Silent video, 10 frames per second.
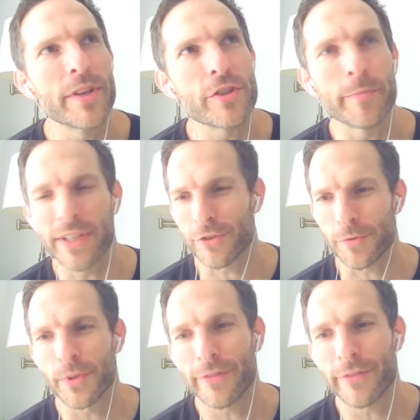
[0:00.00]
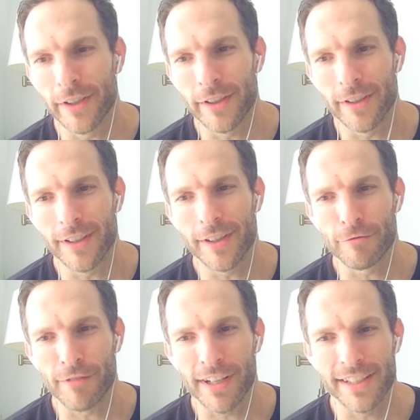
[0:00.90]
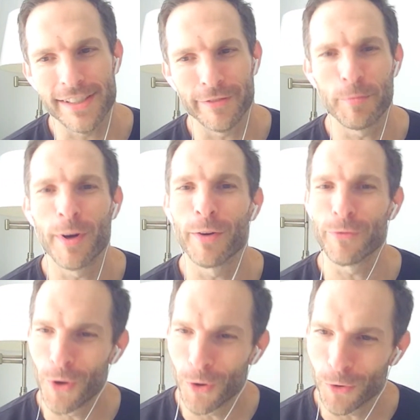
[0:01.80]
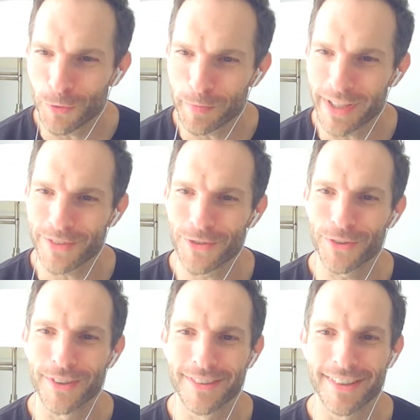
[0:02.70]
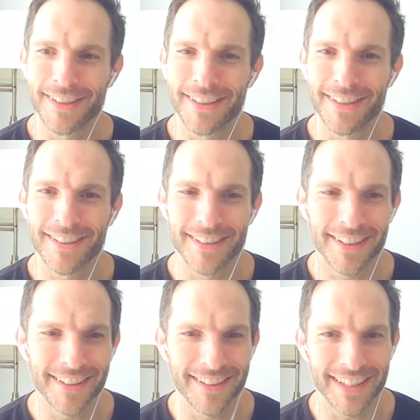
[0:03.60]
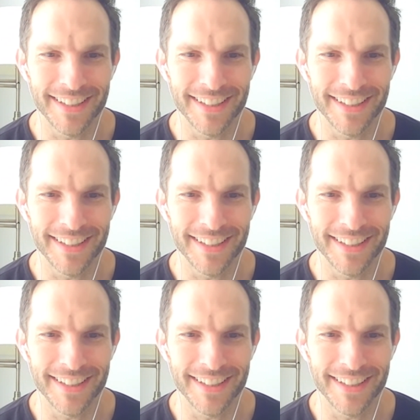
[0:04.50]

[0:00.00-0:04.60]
mentors. We have a relatively well-known mentor, I think.